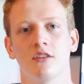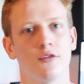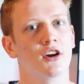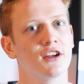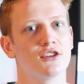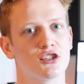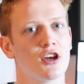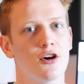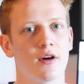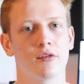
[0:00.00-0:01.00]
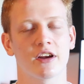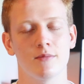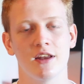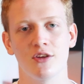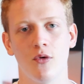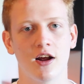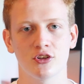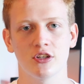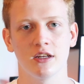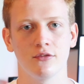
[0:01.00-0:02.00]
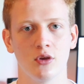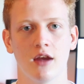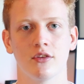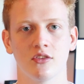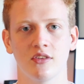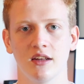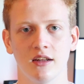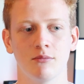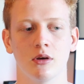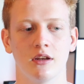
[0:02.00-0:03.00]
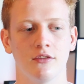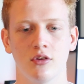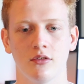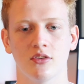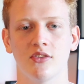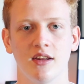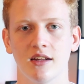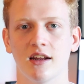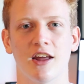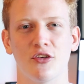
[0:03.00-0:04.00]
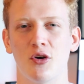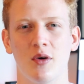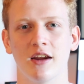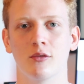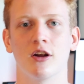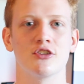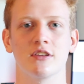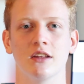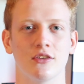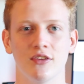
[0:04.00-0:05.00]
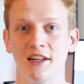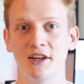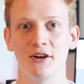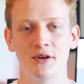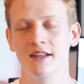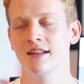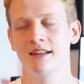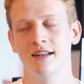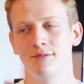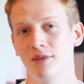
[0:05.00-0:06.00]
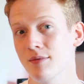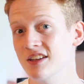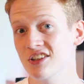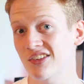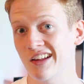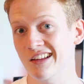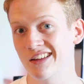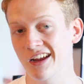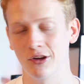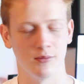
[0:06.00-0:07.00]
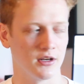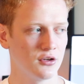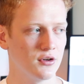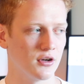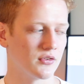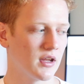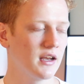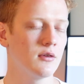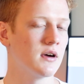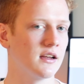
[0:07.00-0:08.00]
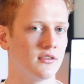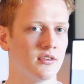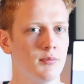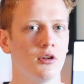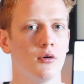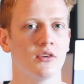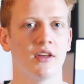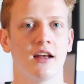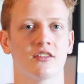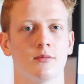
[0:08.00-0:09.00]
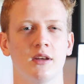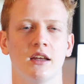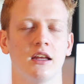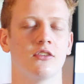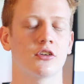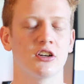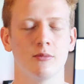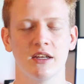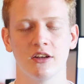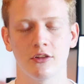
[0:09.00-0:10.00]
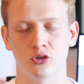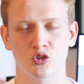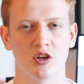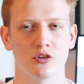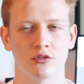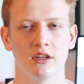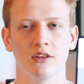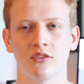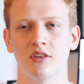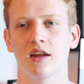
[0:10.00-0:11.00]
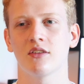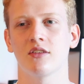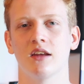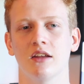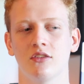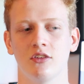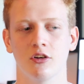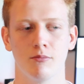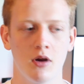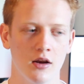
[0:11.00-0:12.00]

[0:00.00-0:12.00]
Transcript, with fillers: It's a very good show. I recommend you watch it if you haven't seen it, but if you haven't seen it, I don't know why you're watching this video. Maybe you just like LEGO, but who knows. Anyways, people always ask me, is there going to be another Stranger Things set? Is your M O